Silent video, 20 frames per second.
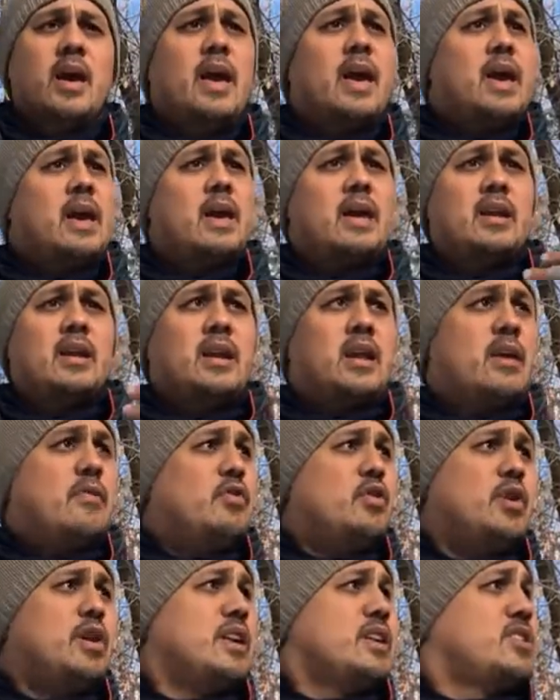And
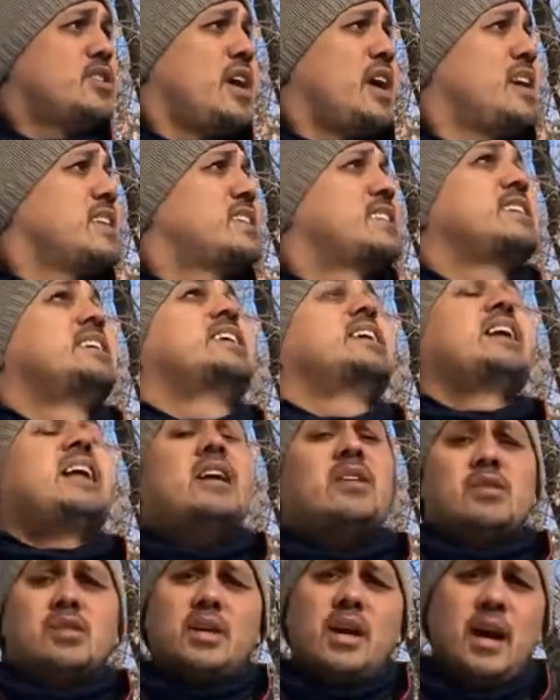if you get a chance, get
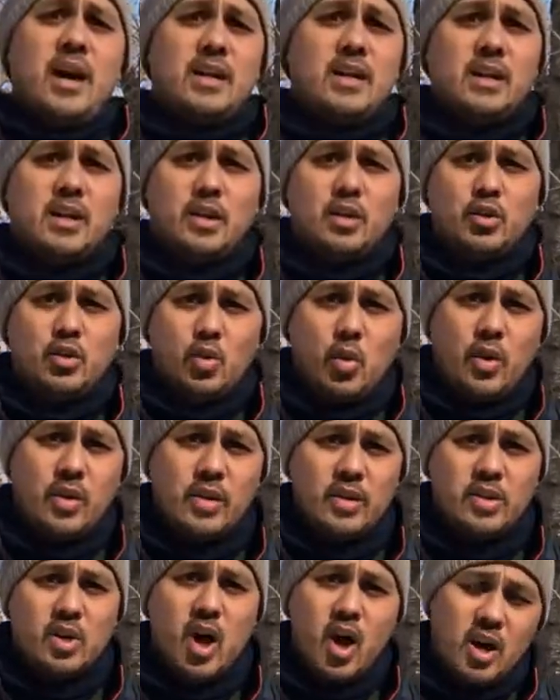outside and enjoy this